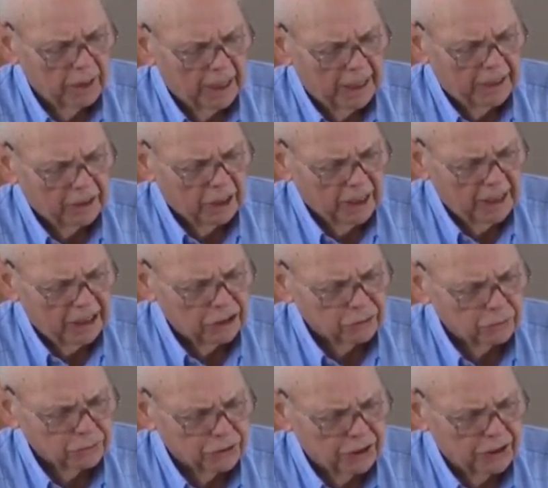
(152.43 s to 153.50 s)
and
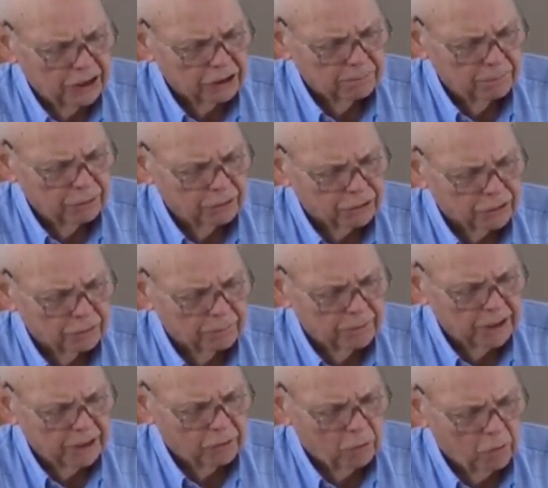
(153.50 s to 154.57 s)
Lazarus in his bosom,
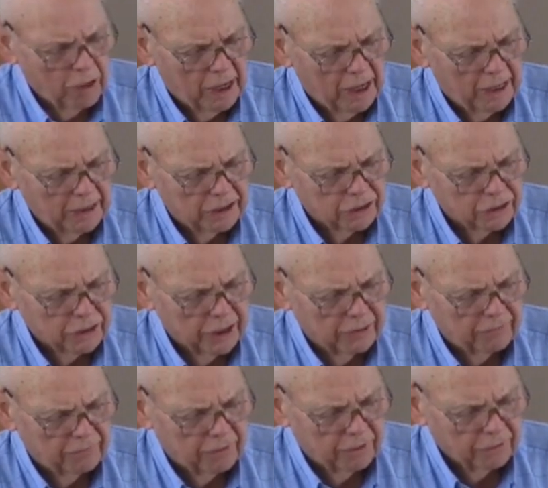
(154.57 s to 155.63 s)
he cried and
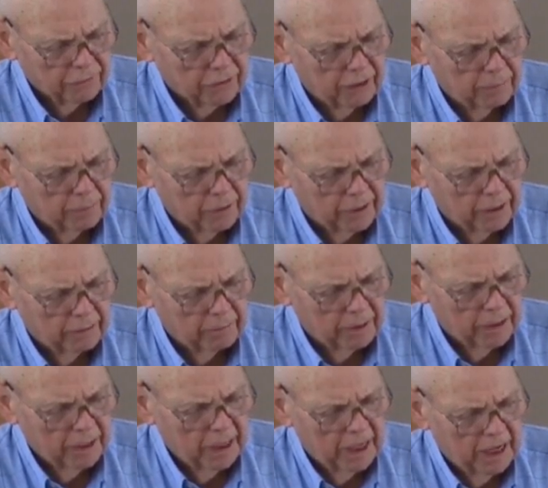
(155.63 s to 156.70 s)
said, Father Abraham,
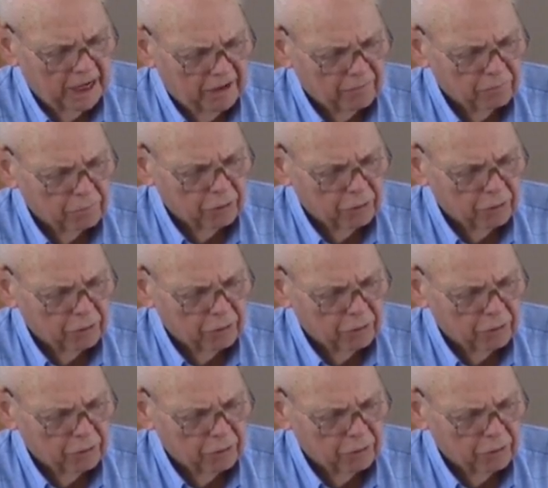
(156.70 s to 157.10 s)
have